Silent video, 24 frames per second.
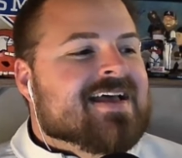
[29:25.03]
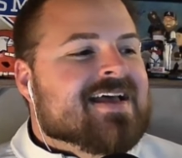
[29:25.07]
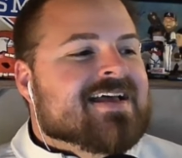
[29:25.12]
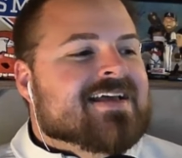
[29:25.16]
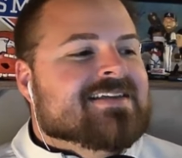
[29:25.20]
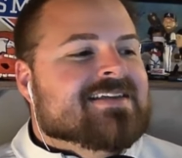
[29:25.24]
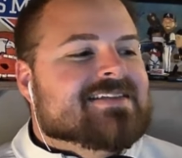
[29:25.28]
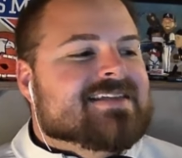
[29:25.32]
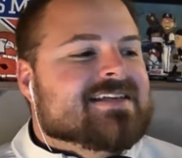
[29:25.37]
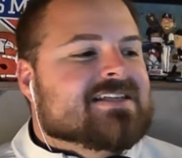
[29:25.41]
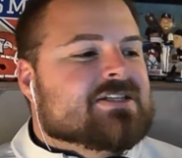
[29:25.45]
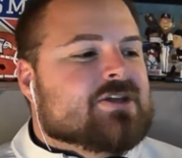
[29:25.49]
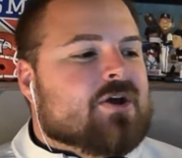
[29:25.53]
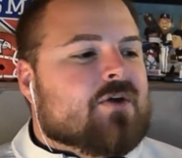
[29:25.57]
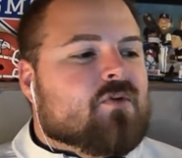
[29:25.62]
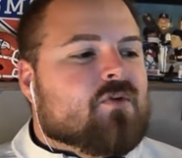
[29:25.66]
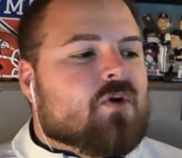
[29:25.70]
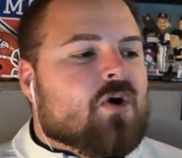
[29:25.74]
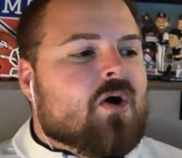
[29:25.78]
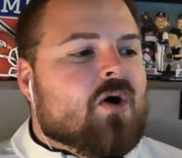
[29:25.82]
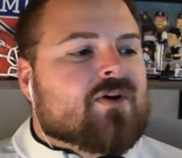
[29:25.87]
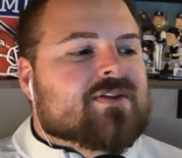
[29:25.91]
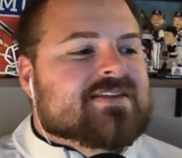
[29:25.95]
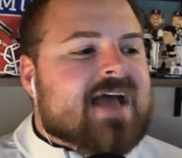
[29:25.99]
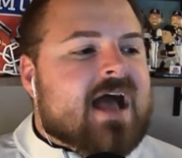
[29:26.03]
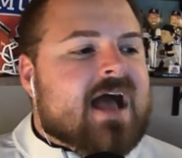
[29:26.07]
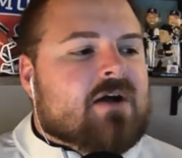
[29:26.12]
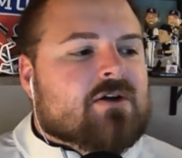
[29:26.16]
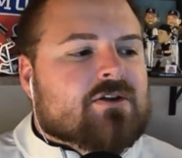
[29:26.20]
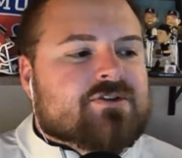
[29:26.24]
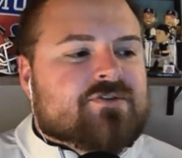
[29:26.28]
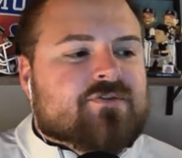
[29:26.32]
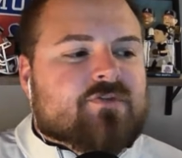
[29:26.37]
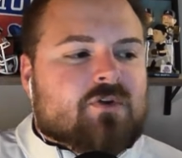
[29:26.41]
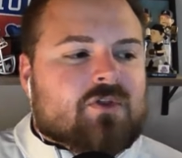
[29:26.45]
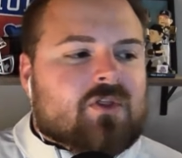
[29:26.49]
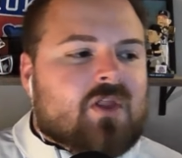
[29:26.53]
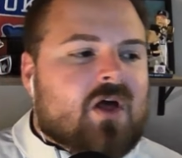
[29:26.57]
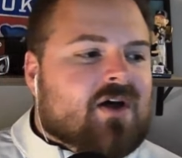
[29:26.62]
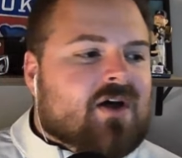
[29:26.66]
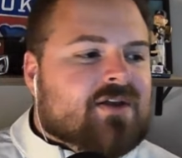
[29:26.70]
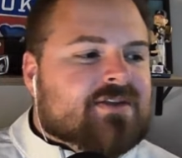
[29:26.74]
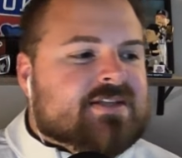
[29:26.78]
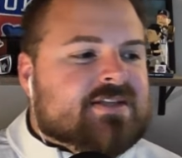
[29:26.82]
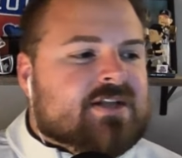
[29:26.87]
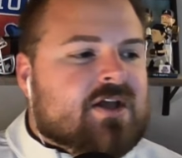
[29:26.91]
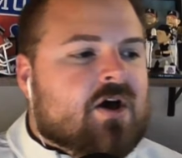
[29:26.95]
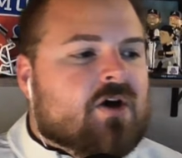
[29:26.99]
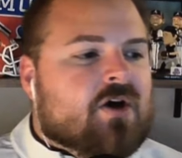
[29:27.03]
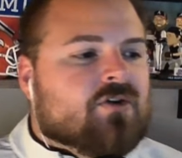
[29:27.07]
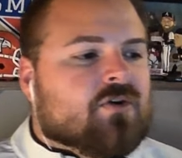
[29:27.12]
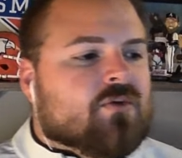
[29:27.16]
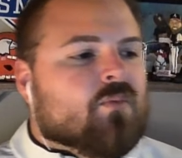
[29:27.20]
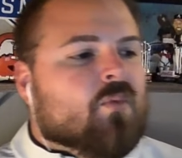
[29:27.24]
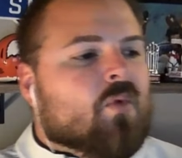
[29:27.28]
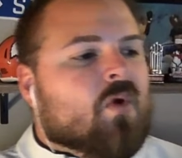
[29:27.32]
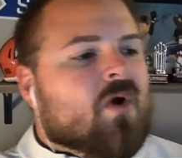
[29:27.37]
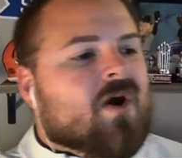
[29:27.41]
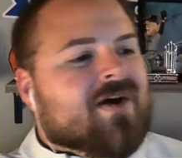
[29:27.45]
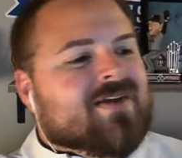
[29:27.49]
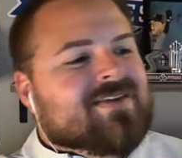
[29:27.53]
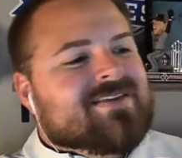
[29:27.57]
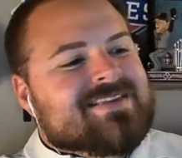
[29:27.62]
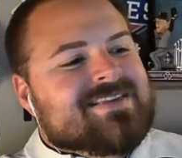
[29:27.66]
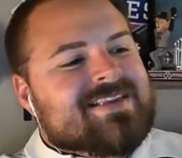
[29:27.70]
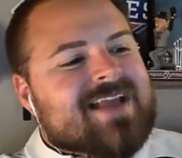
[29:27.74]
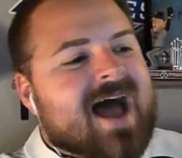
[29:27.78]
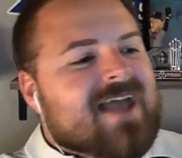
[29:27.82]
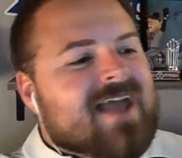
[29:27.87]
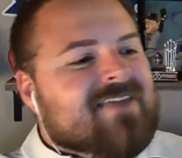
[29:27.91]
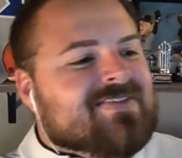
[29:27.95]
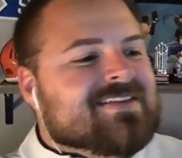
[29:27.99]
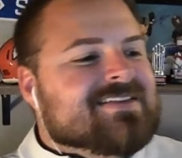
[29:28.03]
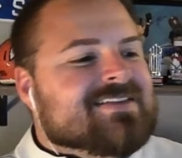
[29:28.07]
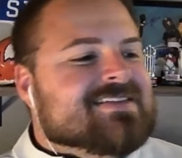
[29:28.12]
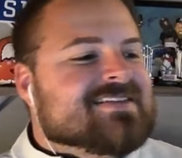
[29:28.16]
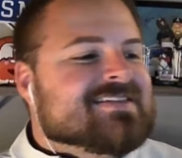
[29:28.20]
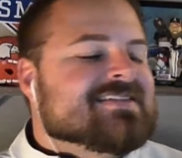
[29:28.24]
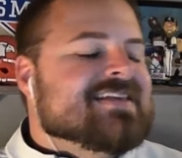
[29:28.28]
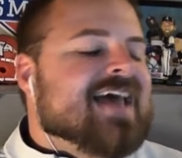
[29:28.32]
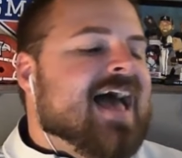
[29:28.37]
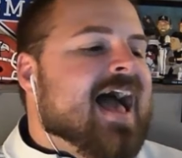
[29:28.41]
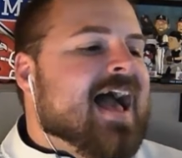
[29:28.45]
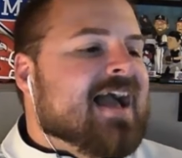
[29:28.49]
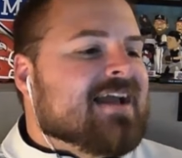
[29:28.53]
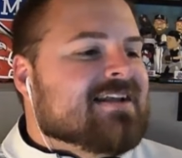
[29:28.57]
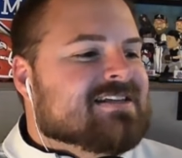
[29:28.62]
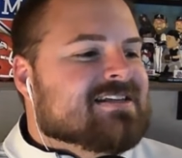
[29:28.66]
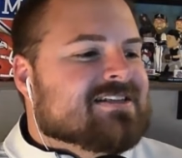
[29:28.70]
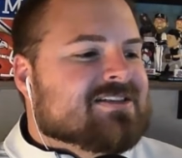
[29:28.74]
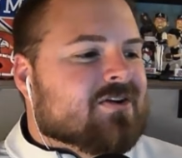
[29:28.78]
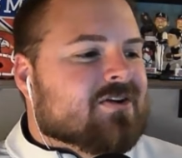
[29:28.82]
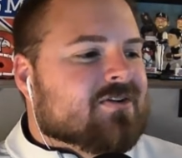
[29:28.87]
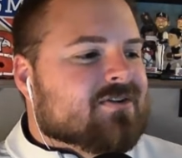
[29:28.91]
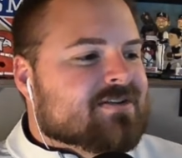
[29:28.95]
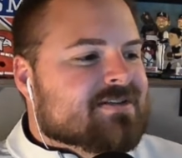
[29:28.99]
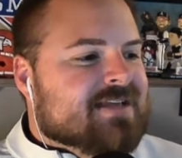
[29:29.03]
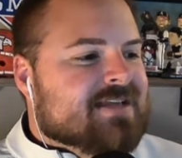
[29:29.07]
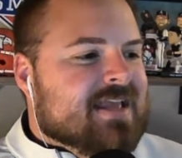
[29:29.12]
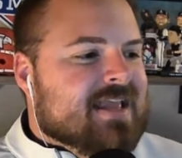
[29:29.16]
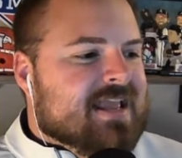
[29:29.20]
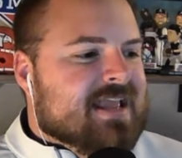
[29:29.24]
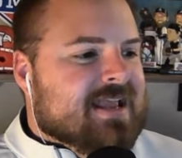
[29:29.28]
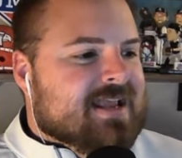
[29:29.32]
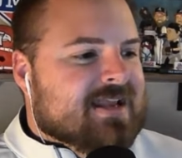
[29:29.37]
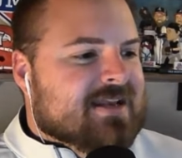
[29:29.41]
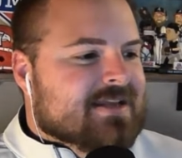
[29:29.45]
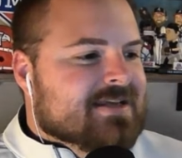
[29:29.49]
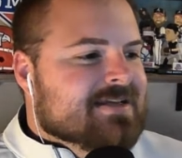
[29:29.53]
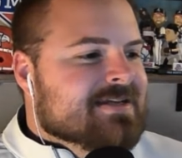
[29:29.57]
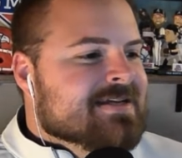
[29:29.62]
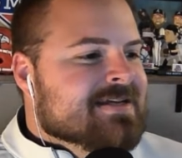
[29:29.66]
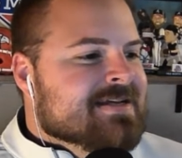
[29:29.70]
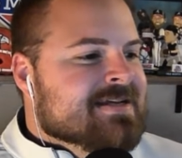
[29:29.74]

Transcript: 6th overall in tackles for loss at 101. 9th in sacks, 13.